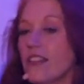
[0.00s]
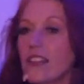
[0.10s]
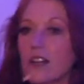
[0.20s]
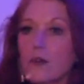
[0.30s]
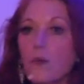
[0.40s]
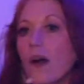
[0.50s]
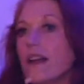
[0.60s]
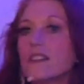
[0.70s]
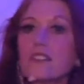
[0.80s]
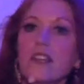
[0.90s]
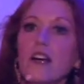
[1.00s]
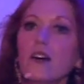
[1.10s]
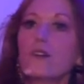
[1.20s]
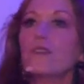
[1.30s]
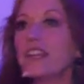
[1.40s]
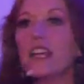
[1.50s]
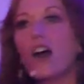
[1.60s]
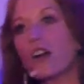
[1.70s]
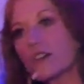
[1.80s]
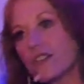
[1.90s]
There was no
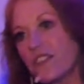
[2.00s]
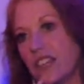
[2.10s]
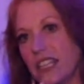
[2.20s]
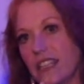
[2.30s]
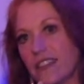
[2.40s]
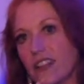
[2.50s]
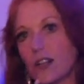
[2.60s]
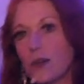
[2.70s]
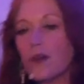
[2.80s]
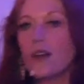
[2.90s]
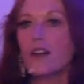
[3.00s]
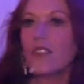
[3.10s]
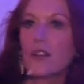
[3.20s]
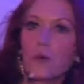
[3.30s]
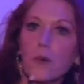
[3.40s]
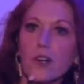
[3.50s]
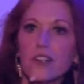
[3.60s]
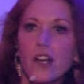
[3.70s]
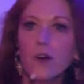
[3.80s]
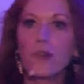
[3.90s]
videography. There there were
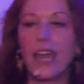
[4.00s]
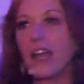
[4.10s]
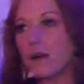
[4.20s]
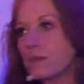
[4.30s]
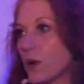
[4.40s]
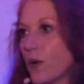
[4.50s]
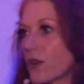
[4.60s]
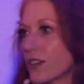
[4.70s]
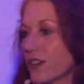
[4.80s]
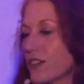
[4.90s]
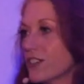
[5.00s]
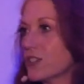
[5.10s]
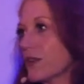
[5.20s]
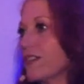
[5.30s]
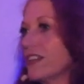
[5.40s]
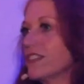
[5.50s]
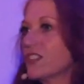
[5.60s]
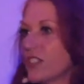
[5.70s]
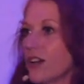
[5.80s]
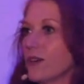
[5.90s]
no camcorder driven
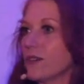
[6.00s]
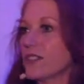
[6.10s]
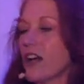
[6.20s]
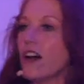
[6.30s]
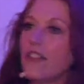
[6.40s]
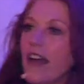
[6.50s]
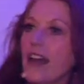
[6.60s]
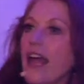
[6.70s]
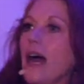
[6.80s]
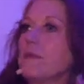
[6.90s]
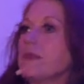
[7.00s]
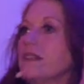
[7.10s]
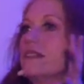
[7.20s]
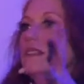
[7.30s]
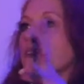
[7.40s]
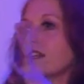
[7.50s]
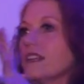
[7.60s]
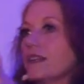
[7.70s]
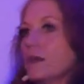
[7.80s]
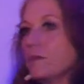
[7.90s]
shows. All that happened
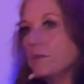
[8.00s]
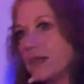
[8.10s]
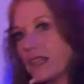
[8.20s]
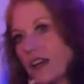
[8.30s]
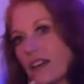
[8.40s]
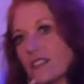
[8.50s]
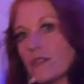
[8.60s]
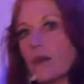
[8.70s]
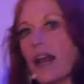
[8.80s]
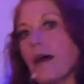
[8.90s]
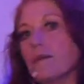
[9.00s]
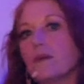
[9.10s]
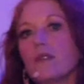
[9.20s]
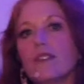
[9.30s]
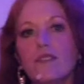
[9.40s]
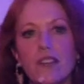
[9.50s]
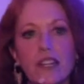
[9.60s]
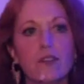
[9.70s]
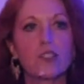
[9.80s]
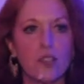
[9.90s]
because of what happened with the
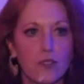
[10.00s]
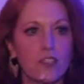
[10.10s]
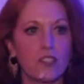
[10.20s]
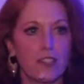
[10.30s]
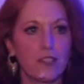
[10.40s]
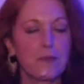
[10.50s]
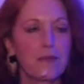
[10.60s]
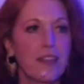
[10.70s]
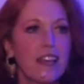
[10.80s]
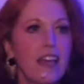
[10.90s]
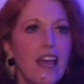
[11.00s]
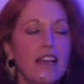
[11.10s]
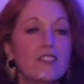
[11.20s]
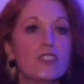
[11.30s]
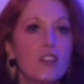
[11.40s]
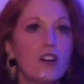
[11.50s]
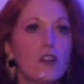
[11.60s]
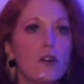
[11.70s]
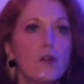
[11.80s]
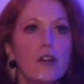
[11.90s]
video toaster. And
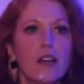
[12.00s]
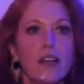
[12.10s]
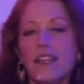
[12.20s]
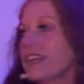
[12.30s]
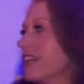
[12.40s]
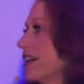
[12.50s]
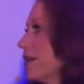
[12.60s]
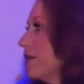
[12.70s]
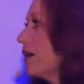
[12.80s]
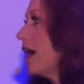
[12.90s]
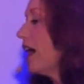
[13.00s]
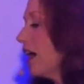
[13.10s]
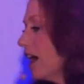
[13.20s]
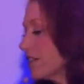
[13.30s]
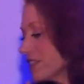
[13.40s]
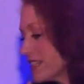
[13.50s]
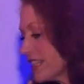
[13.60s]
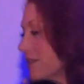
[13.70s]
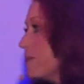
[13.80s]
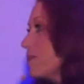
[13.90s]
so, you know, yeah, we
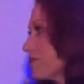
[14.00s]
could count